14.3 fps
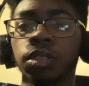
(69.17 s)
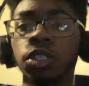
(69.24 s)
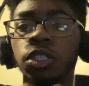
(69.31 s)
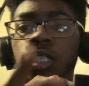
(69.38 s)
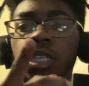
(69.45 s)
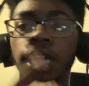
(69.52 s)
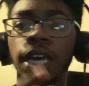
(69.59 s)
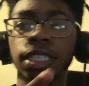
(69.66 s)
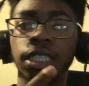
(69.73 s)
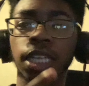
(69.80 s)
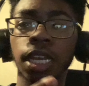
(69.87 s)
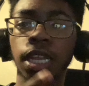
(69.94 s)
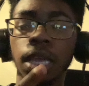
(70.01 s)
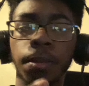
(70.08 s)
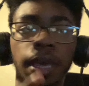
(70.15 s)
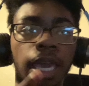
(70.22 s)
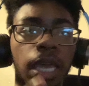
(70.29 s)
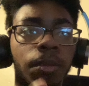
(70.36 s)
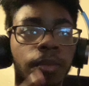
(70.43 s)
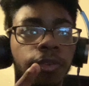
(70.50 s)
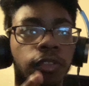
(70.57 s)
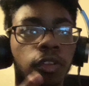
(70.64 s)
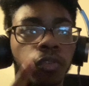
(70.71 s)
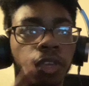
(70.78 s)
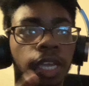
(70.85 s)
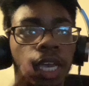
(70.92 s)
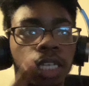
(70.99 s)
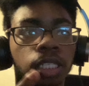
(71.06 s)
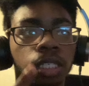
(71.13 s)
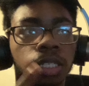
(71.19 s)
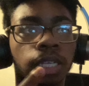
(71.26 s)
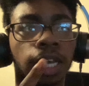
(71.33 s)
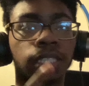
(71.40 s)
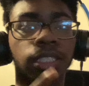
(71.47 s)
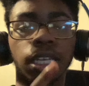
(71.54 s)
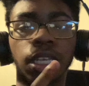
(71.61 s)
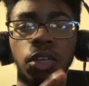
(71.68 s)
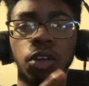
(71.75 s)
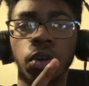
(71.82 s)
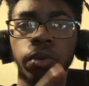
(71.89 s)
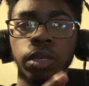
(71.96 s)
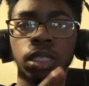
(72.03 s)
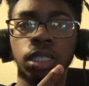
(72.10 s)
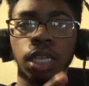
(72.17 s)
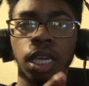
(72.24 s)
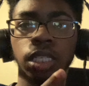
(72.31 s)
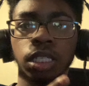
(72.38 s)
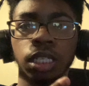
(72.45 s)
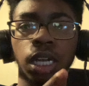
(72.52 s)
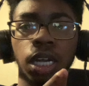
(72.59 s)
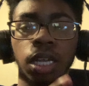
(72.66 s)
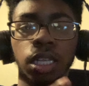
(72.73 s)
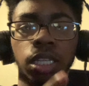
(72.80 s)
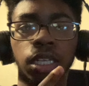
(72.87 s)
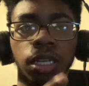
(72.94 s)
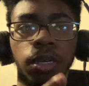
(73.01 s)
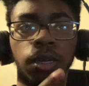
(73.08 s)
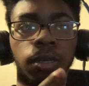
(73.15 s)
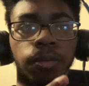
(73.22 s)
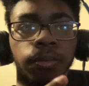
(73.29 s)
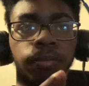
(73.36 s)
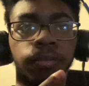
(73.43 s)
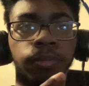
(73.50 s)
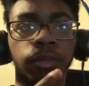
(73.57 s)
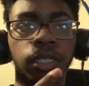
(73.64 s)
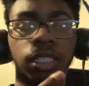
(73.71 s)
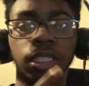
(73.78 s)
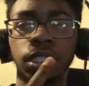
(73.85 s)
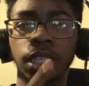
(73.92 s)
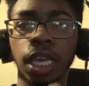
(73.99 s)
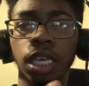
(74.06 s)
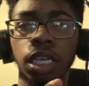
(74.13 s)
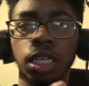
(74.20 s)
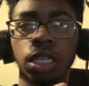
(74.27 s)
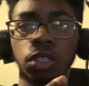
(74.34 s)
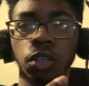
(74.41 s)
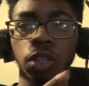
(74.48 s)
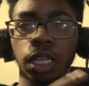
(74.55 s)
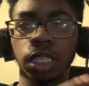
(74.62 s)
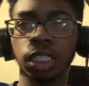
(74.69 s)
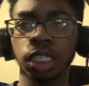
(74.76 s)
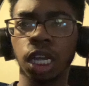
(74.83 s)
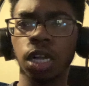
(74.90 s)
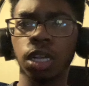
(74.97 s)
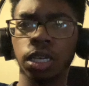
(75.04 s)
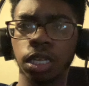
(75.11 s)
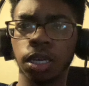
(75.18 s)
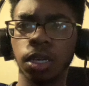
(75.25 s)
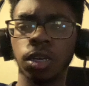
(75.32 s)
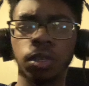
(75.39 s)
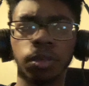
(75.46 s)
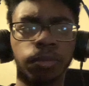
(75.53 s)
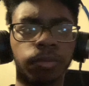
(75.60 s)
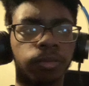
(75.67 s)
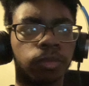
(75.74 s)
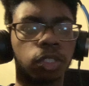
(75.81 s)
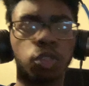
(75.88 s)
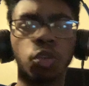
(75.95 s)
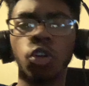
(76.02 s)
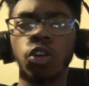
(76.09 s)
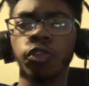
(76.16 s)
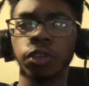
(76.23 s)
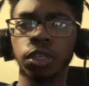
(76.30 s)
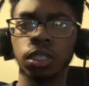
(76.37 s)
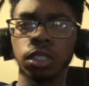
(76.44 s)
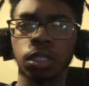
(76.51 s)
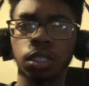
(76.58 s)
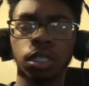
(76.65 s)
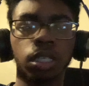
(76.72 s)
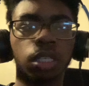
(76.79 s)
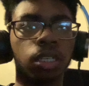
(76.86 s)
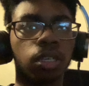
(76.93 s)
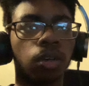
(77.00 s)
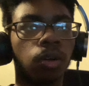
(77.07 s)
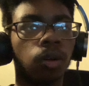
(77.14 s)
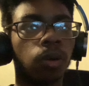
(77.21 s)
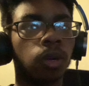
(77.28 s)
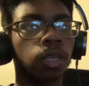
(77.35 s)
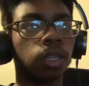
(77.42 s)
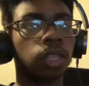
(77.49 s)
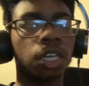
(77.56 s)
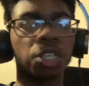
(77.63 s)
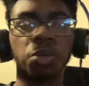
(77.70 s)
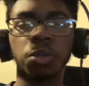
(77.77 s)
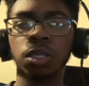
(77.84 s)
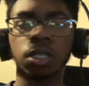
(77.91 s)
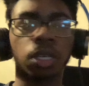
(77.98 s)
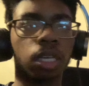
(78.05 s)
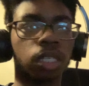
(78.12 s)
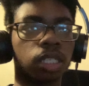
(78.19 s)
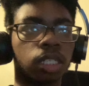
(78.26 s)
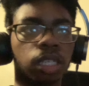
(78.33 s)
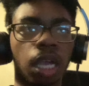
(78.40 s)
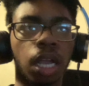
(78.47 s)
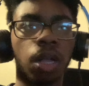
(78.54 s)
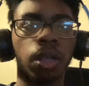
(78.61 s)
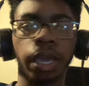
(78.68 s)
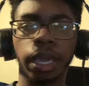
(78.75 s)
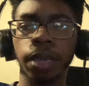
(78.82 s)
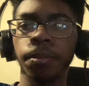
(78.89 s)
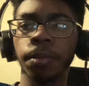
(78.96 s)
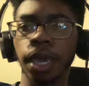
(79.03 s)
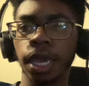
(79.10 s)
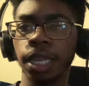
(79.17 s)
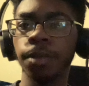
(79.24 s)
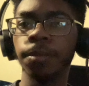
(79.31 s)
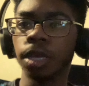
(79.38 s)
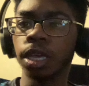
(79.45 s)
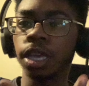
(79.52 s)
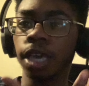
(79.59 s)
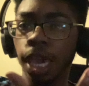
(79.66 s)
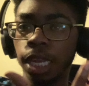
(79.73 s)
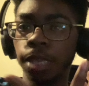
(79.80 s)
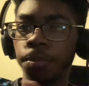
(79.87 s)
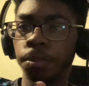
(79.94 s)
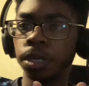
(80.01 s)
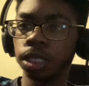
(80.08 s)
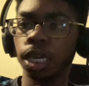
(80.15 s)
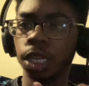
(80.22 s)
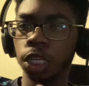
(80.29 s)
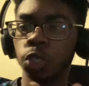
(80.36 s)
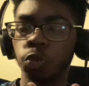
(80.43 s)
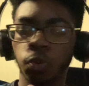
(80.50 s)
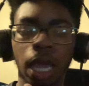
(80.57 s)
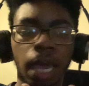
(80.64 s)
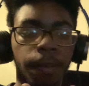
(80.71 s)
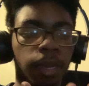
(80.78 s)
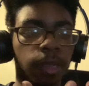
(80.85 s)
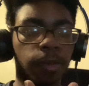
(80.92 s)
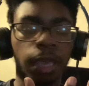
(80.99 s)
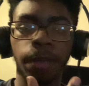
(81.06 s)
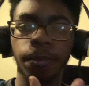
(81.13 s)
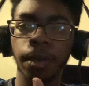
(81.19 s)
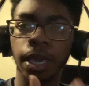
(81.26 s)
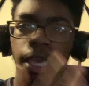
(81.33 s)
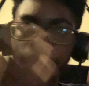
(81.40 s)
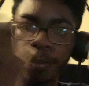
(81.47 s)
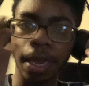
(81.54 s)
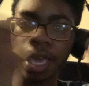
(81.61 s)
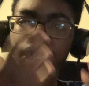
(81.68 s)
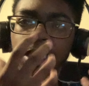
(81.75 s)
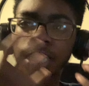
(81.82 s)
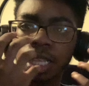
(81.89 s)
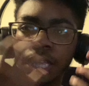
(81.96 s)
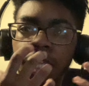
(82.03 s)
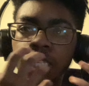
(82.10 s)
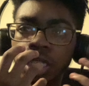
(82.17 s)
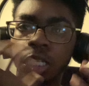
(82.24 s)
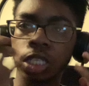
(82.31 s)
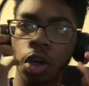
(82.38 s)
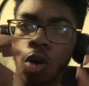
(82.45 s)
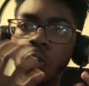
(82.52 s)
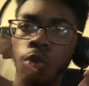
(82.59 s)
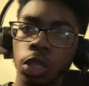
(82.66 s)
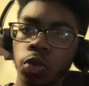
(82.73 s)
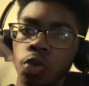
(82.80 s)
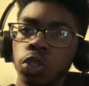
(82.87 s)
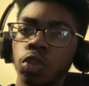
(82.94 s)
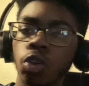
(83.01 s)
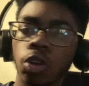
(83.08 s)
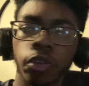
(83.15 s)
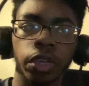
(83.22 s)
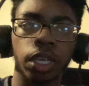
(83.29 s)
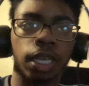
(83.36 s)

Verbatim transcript: You see, I said it in my animal flow reaction. I said he always takes childhood um sayings or like childhood um stories or things we just heard as a child, and he and he and he puts it in his rap, and he and he makes it into his own little story.